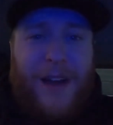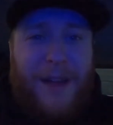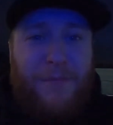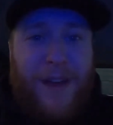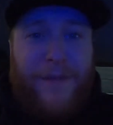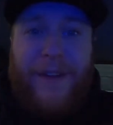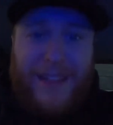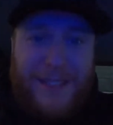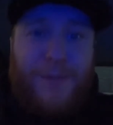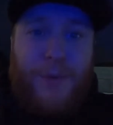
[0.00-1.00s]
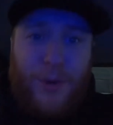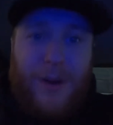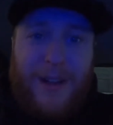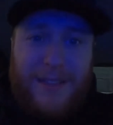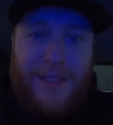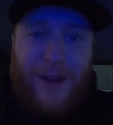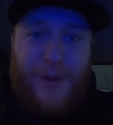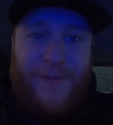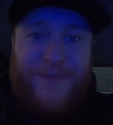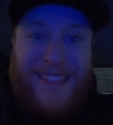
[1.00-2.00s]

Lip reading: and my face is blue also.